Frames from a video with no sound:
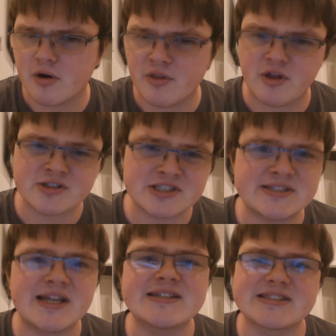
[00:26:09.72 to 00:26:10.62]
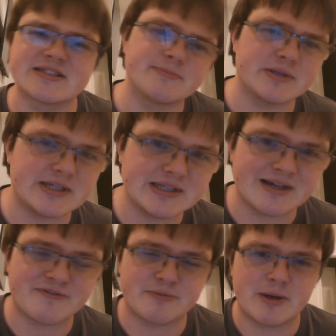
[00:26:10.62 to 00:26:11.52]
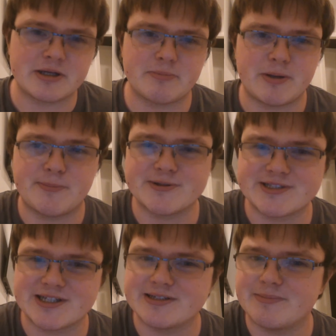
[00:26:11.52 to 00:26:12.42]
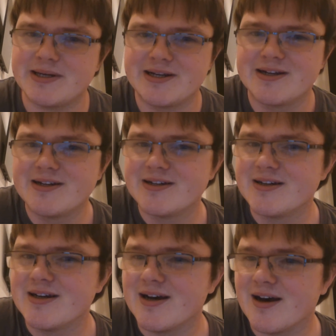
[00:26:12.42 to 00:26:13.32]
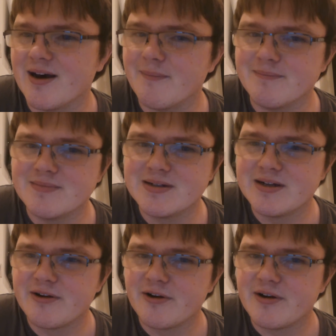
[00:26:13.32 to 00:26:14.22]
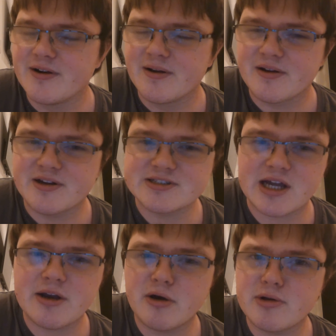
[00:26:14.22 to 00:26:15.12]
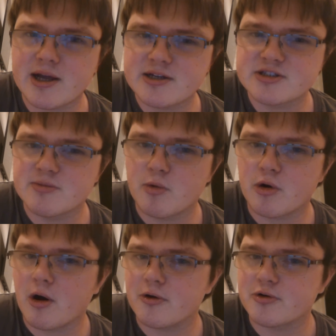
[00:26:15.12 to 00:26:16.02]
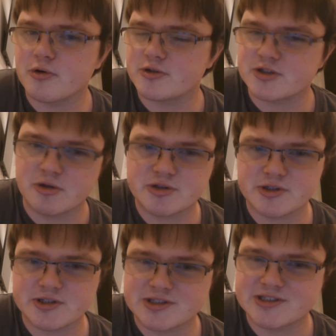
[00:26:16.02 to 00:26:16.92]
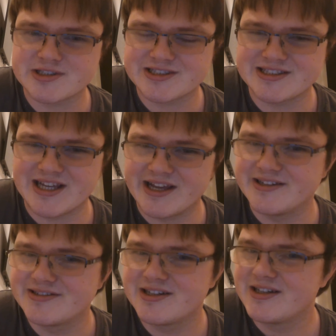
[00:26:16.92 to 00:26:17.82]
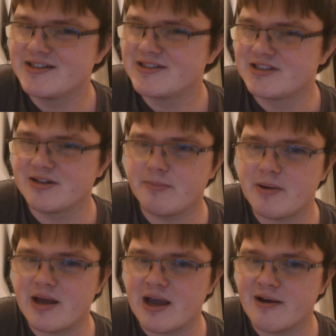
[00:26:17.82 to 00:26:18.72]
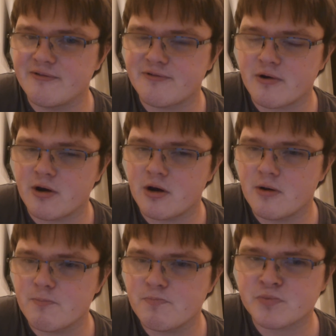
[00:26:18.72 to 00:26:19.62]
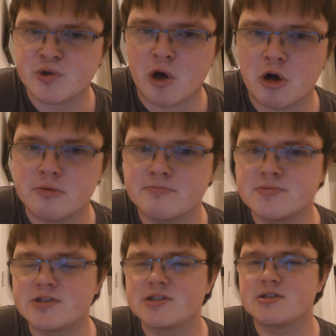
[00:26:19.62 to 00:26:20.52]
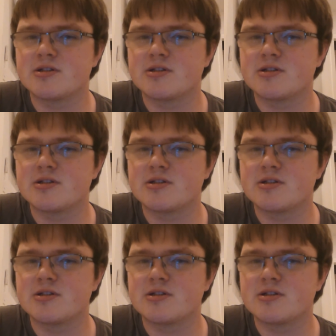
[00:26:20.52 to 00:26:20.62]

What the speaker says: the ostensibly left-minded people tend to be. Because I know, like, some more hardcore socialists tend to have arms